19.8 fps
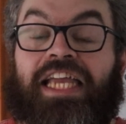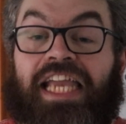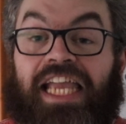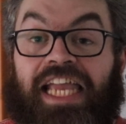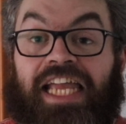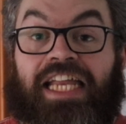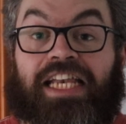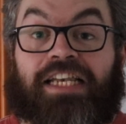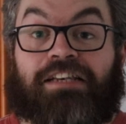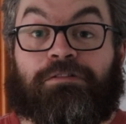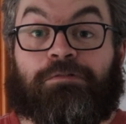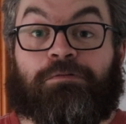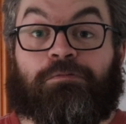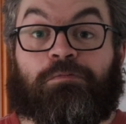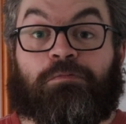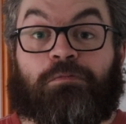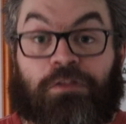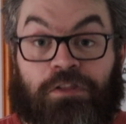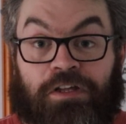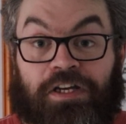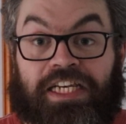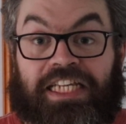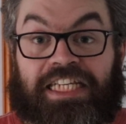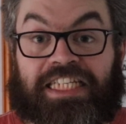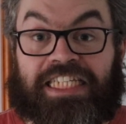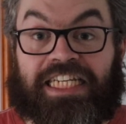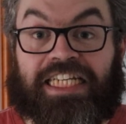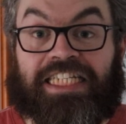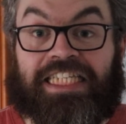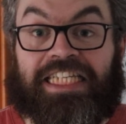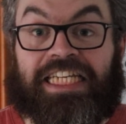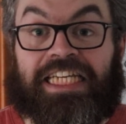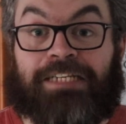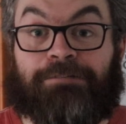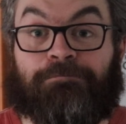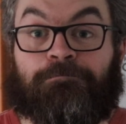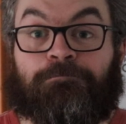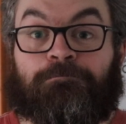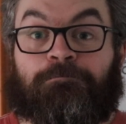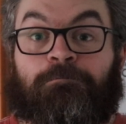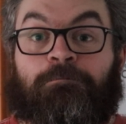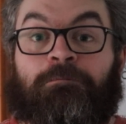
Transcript: in 1316.